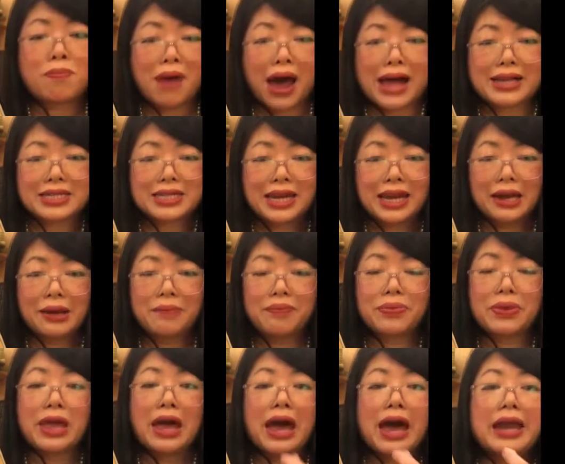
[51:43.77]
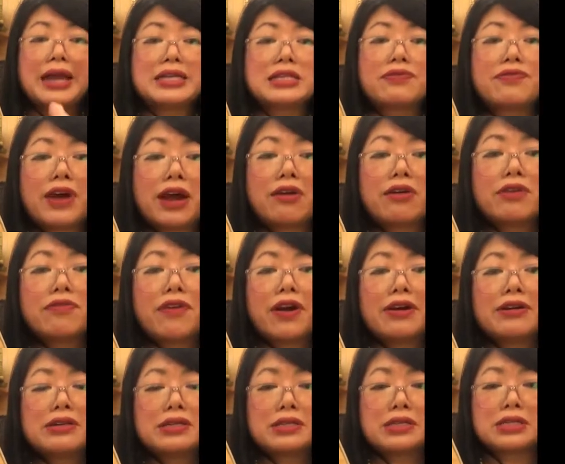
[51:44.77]
matting and it's very
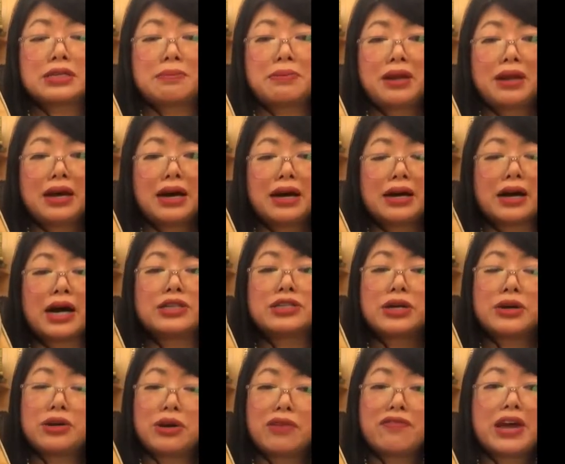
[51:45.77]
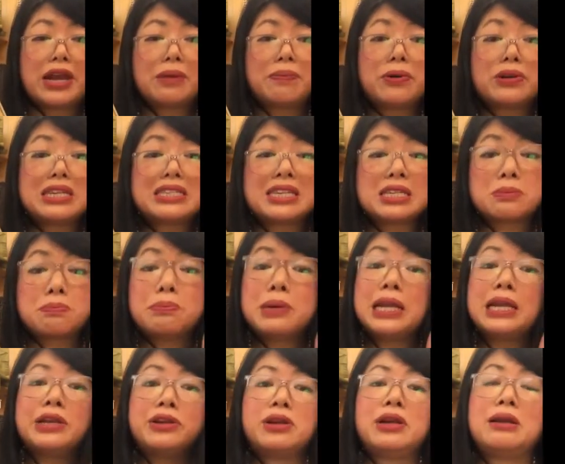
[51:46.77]
very similar i don't know if anybody does
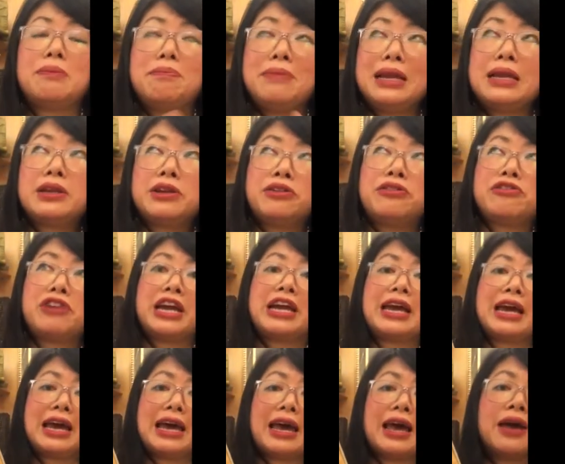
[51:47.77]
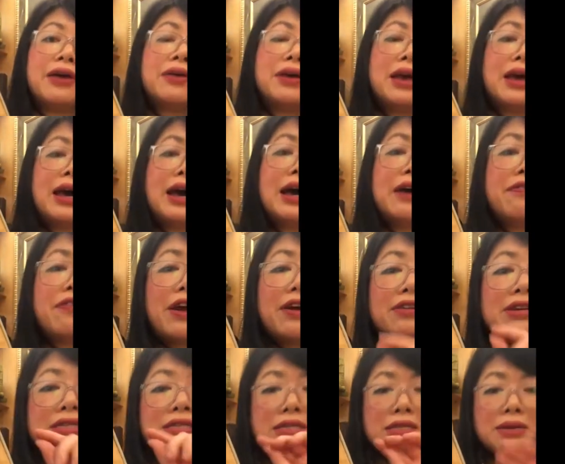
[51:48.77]
millinery here
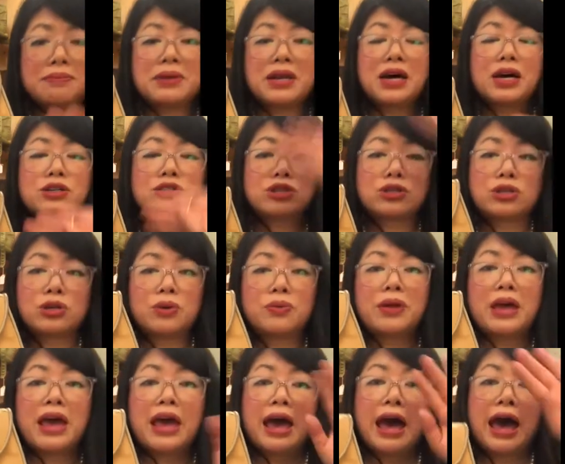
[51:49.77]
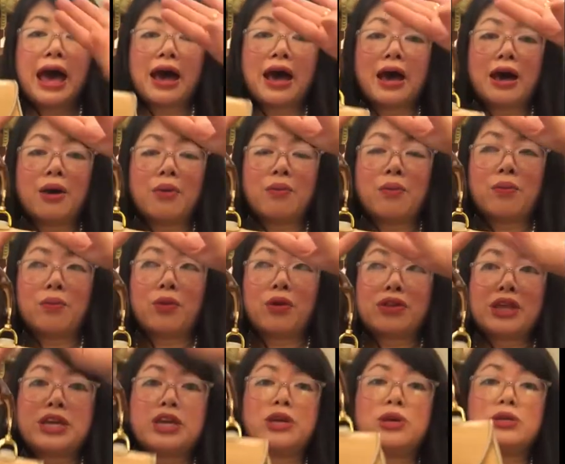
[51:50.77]
very similar to um, what
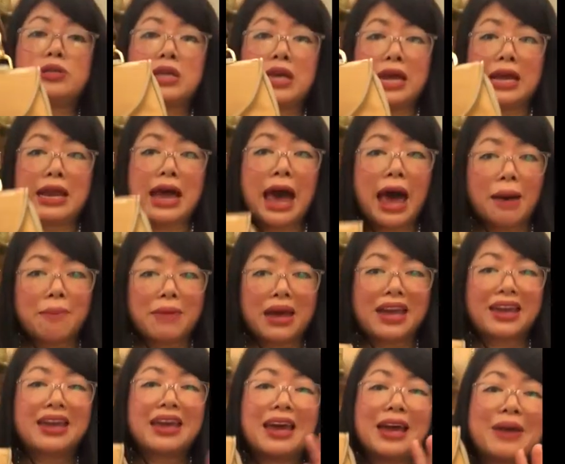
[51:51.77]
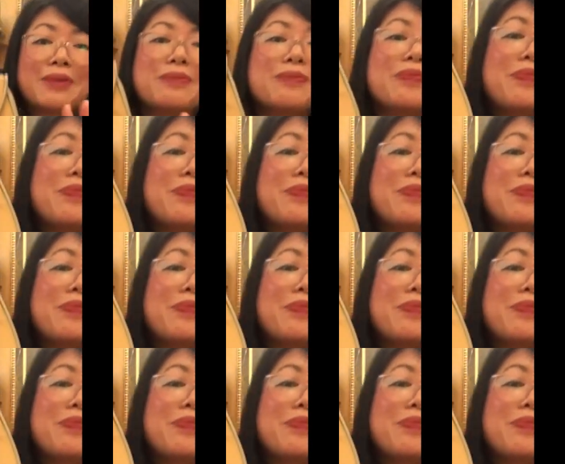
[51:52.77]
they use in hat making.